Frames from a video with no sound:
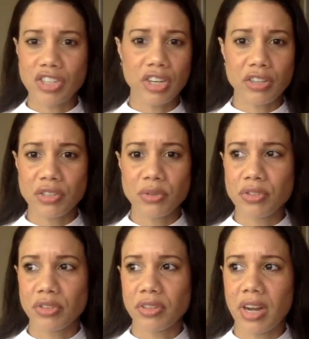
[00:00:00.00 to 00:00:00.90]

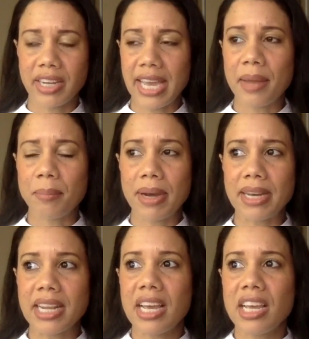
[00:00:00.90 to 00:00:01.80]
cartoons or not yet,
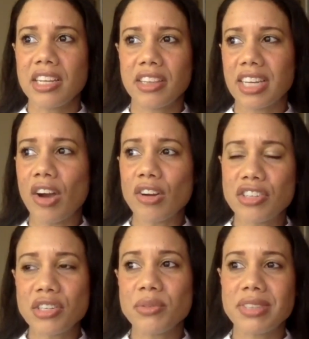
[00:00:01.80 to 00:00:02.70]
but the
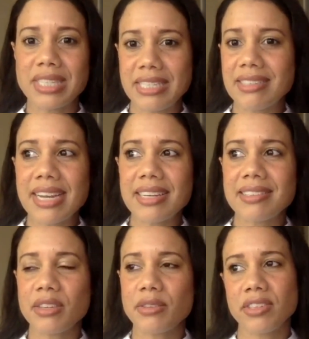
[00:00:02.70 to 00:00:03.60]
cartoons these
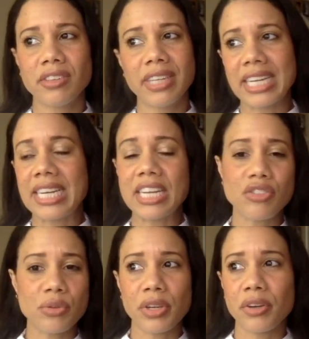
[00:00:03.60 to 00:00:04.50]
days that you see on like Nick
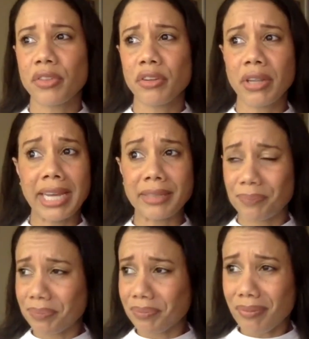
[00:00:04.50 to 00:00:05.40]
Jr., they're like
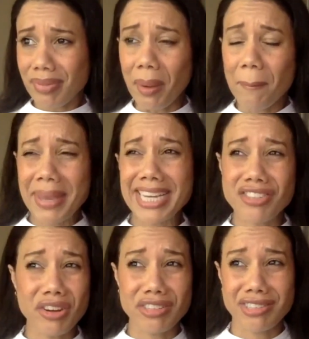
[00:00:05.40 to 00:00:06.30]

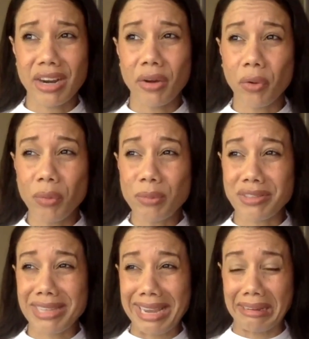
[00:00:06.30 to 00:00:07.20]
Pixar style or
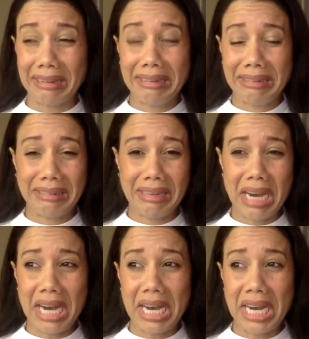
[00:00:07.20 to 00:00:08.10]
almost like
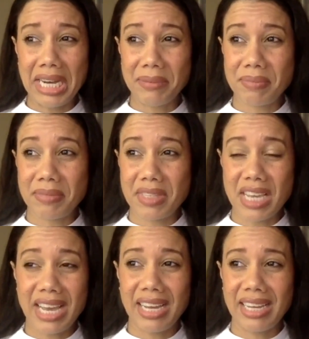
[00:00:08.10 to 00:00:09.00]
uh
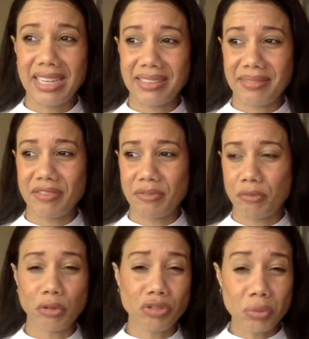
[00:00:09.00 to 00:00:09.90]
uh
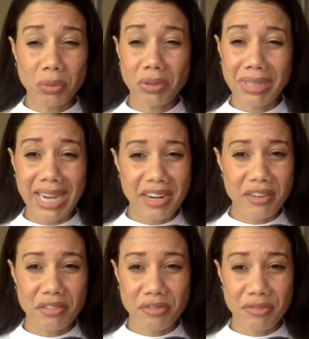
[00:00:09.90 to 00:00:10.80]
virtual
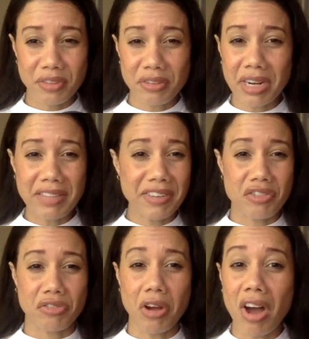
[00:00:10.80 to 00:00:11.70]
kind of. They're not
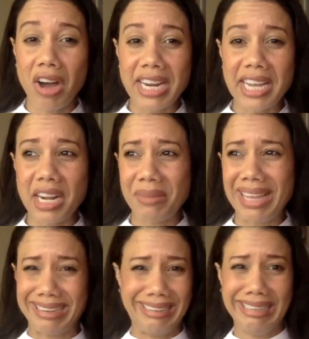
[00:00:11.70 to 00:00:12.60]
even drawn. And I'm
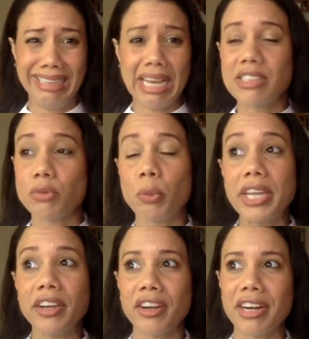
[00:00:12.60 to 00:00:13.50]
like, it's
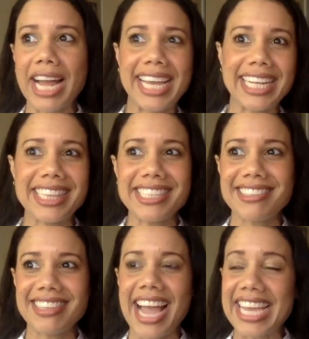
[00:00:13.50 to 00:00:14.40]
weird. I get
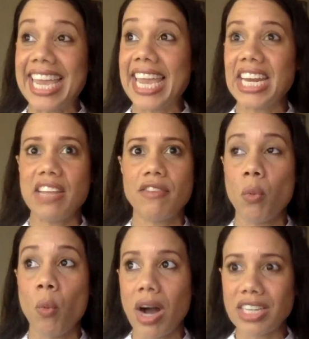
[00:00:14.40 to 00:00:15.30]
this, like I can't
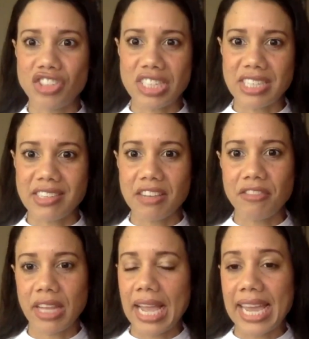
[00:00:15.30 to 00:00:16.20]
even watch it because I
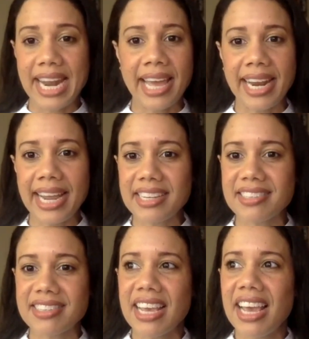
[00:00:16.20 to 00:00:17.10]
feel like I get
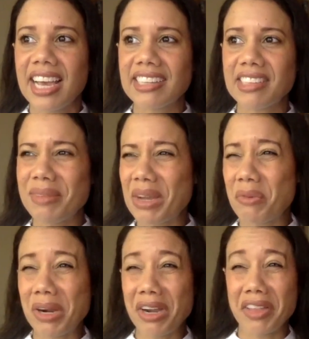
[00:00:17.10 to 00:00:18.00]
headaches. Because I'm like,
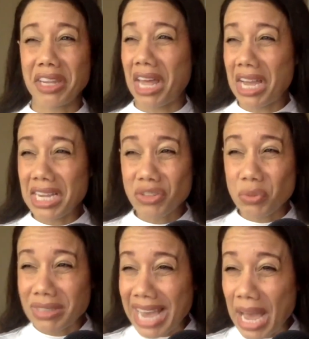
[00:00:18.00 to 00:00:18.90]
where are the
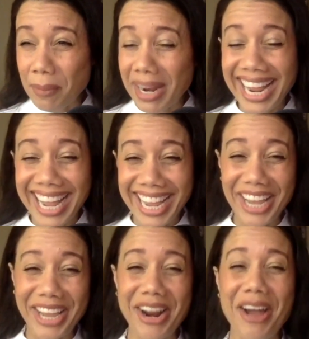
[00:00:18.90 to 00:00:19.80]
lines? What's happening?
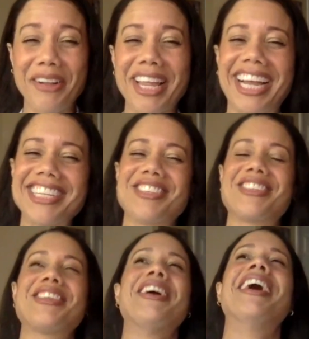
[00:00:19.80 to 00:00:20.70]
Like I
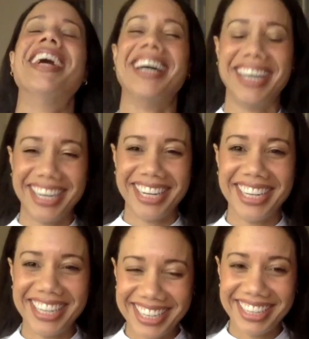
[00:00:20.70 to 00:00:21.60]
what you're describing
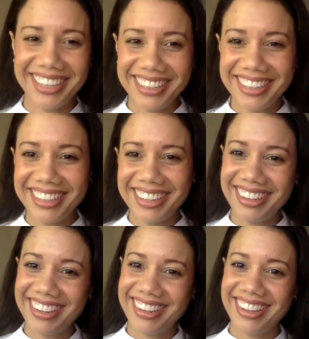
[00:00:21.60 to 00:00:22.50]
is you're describing
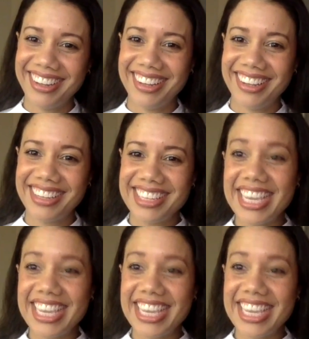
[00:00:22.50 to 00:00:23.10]
CGI. You're